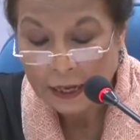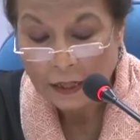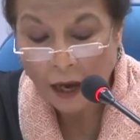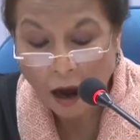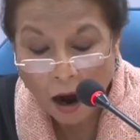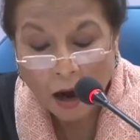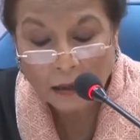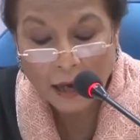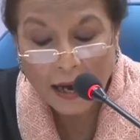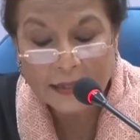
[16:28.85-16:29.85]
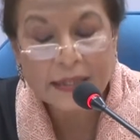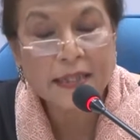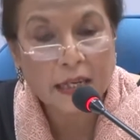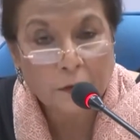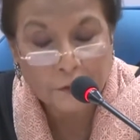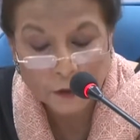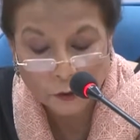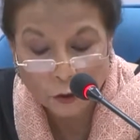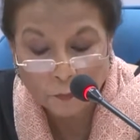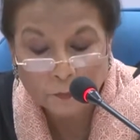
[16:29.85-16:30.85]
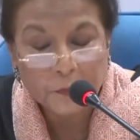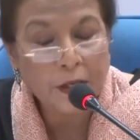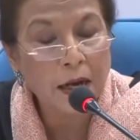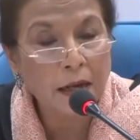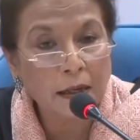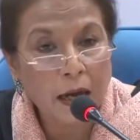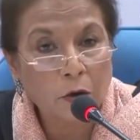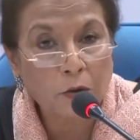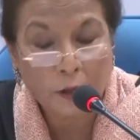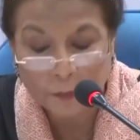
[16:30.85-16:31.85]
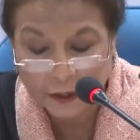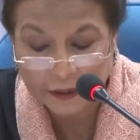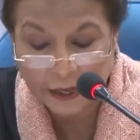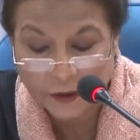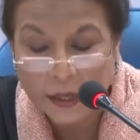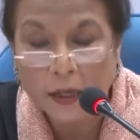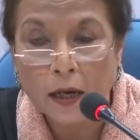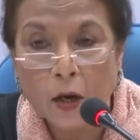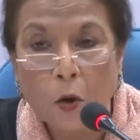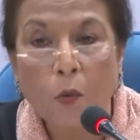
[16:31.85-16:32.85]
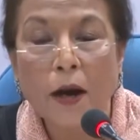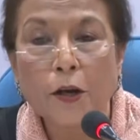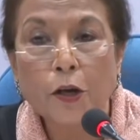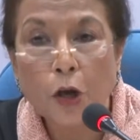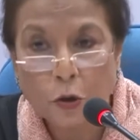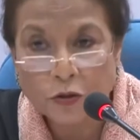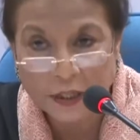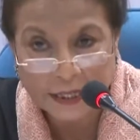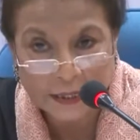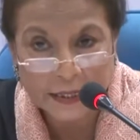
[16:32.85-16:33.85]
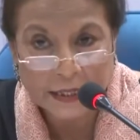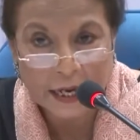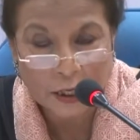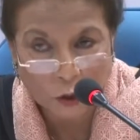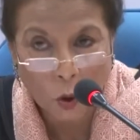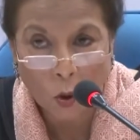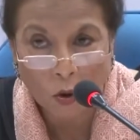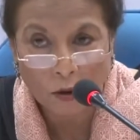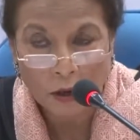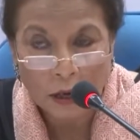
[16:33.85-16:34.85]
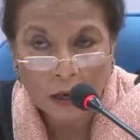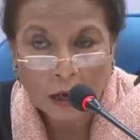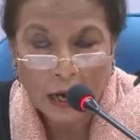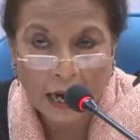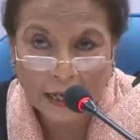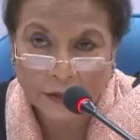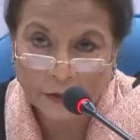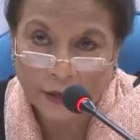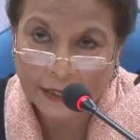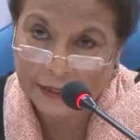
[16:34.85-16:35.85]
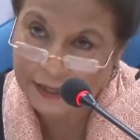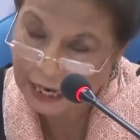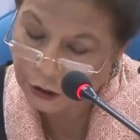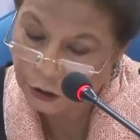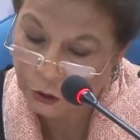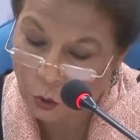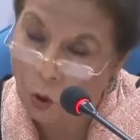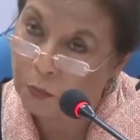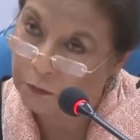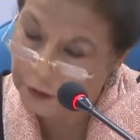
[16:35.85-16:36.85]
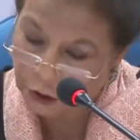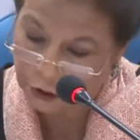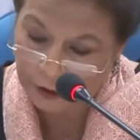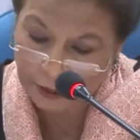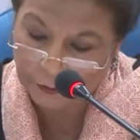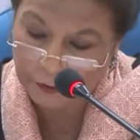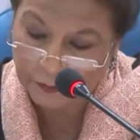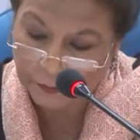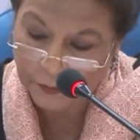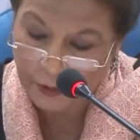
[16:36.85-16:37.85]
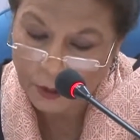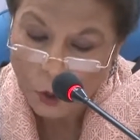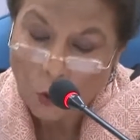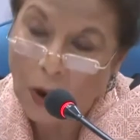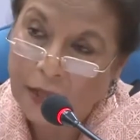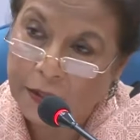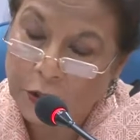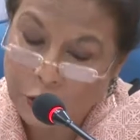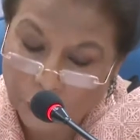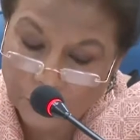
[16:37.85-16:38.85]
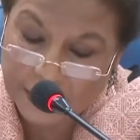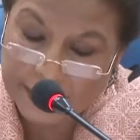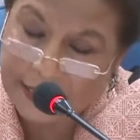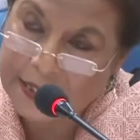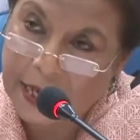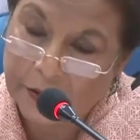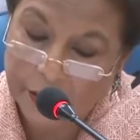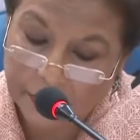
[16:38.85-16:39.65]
The hardline Salafi group, the Allahu Akbar Tehreek, won no seats at all, either at the national or provincial level, while the Sunni sectarian